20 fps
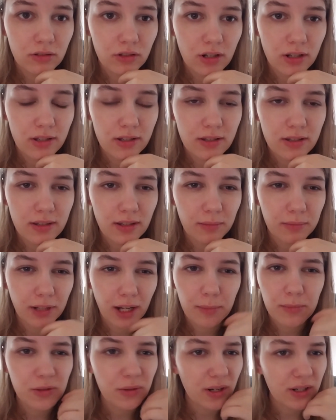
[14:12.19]
Just
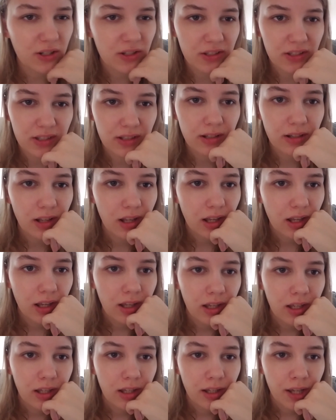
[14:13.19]
sometimes where
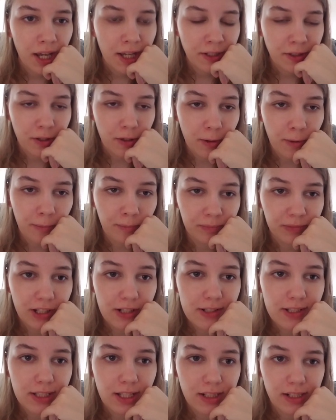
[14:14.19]
I don't know.
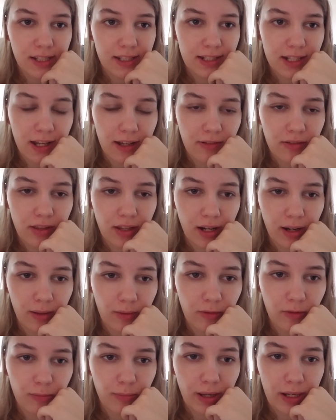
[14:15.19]
There's a lot of stuff that
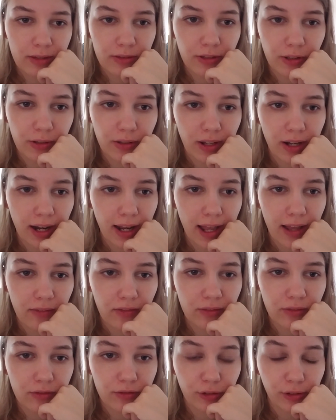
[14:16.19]
I've been through that I
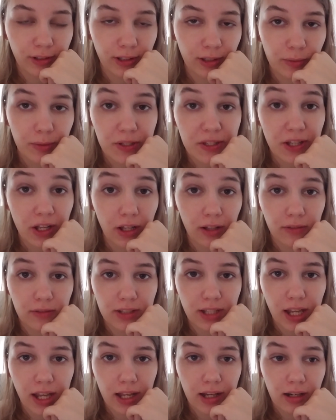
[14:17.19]
haven't fully resolved
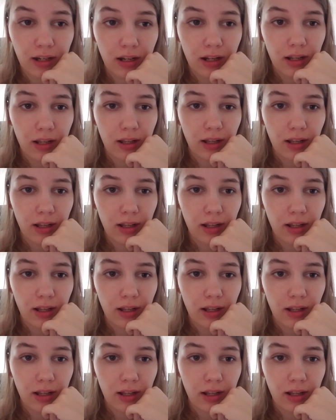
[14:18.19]
yet.